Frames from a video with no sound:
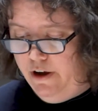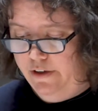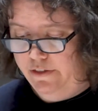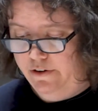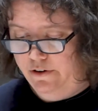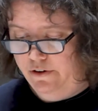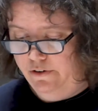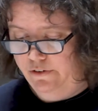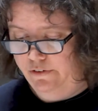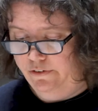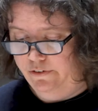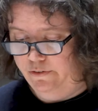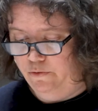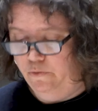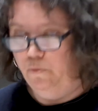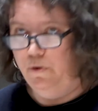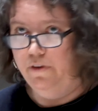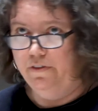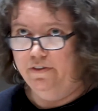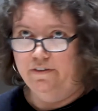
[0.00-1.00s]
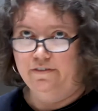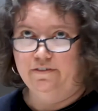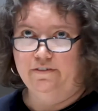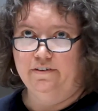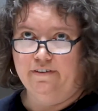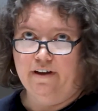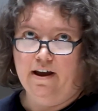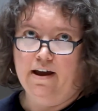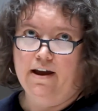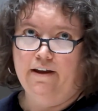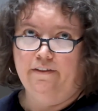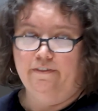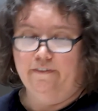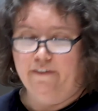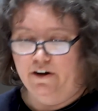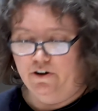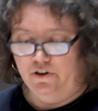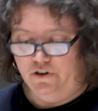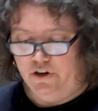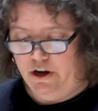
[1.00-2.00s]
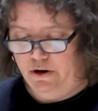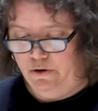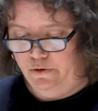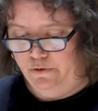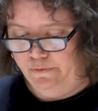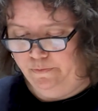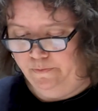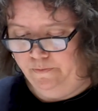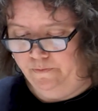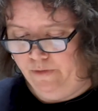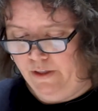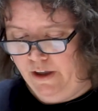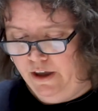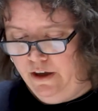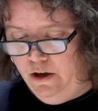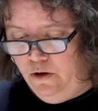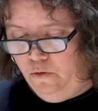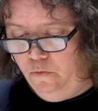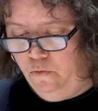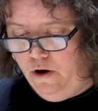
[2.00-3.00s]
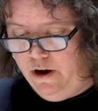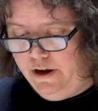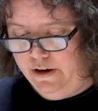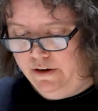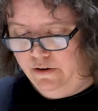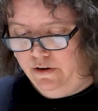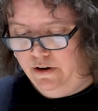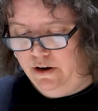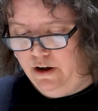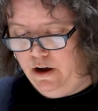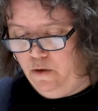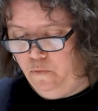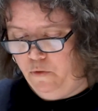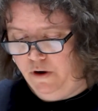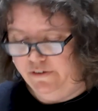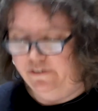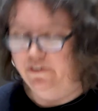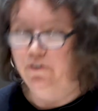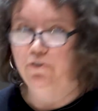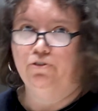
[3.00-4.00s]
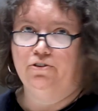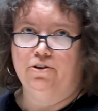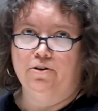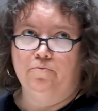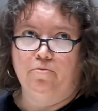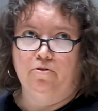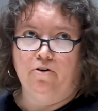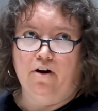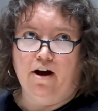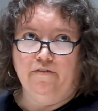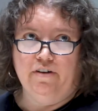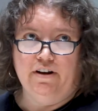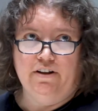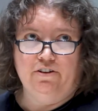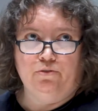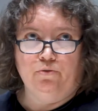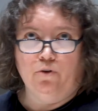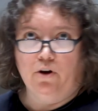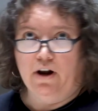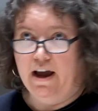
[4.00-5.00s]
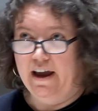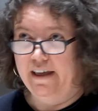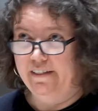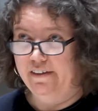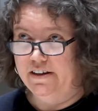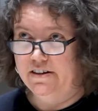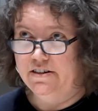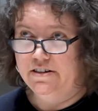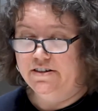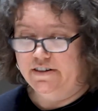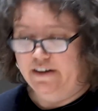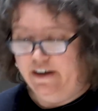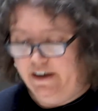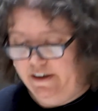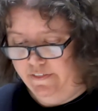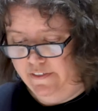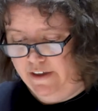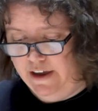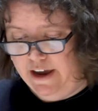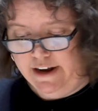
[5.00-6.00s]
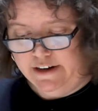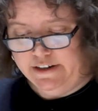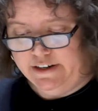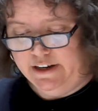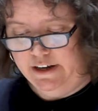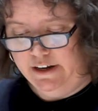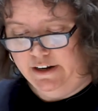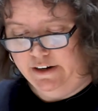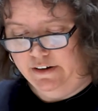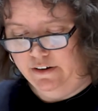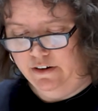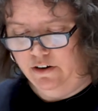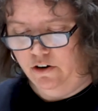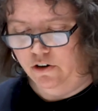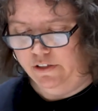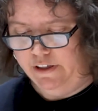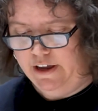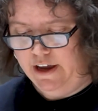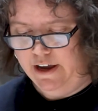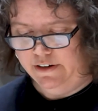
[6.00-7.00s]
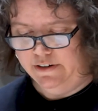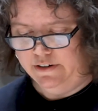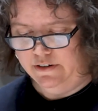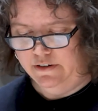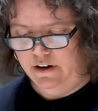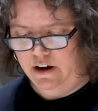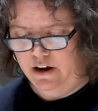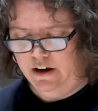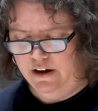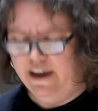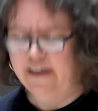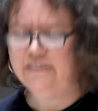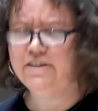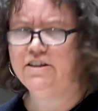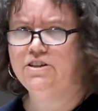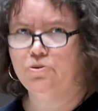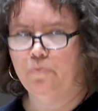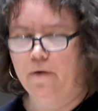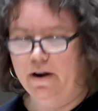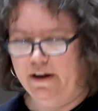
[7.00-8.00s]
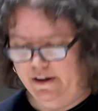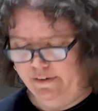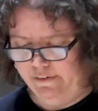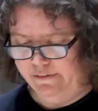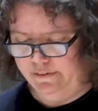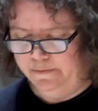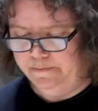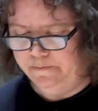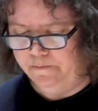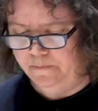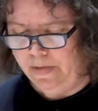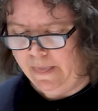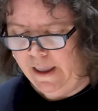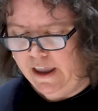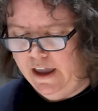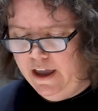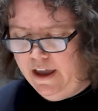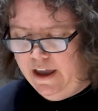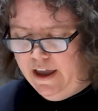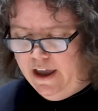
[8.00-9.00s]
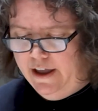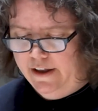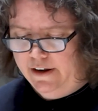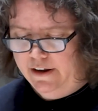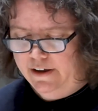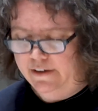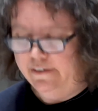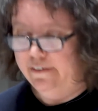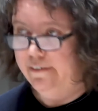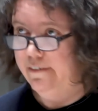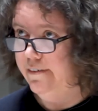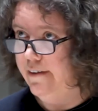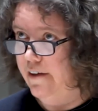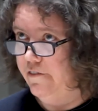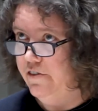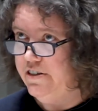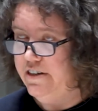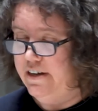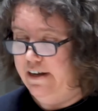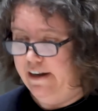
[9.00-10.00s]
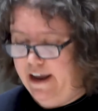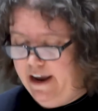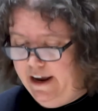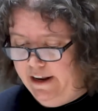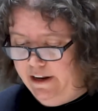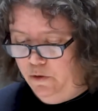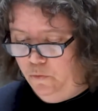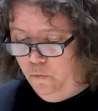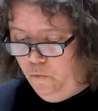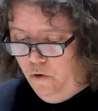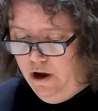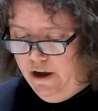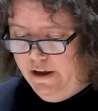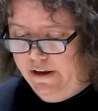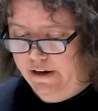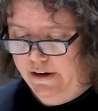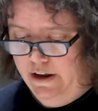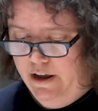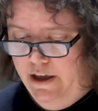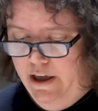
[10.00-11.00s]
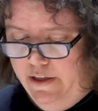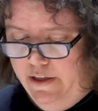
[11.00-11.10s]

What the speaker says: others with this design that are known. One was used in Providence, Rhode Island in the early 1820s. And in 1781,